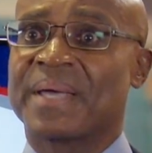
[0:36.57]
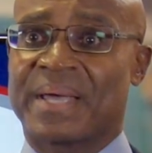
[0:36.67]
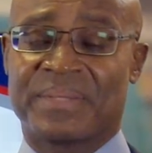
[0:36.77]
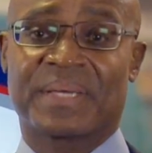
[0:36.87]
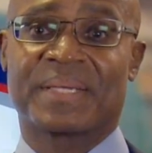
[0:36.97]

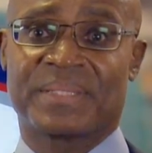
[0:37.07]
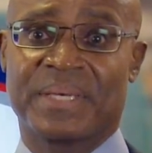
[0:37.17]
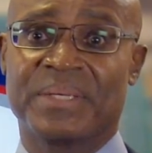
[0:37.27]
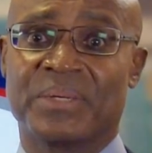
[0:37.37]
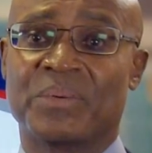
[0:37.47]
and then
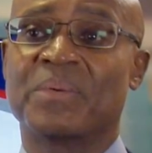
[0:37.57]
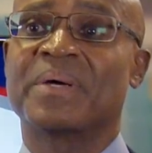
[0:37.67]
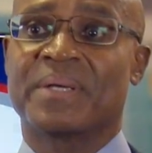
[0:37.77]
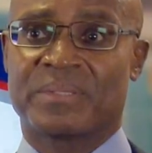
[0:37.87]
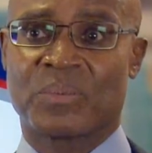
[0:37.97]
continue
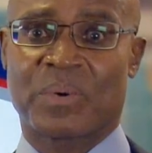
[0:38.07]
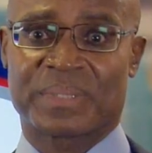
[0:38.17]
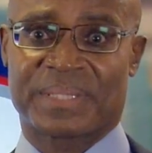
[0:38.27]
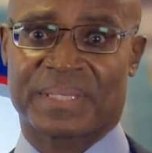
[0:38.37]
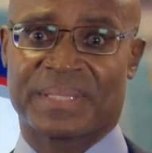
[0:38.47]

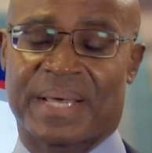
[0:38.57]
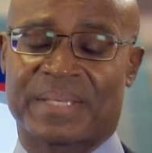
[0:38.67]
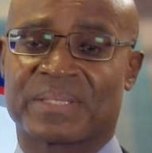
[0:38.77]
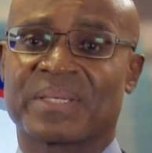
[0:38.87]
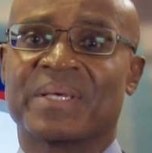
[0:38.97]
towards
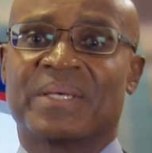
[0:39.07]
success.